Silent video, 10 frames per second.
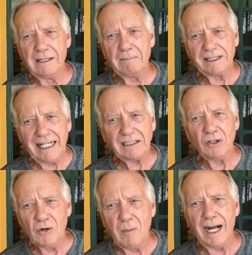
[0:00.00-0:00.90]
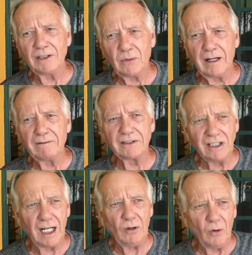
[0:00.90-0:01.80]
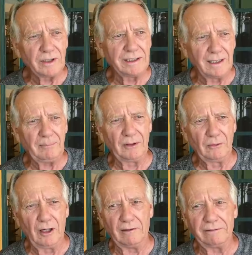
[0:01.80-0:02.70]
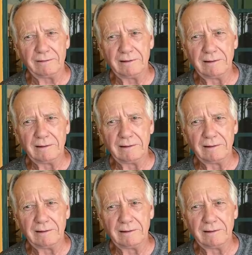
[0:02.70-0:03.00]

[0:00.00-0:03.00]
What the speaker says: But that 2x12 is not holding up the roof.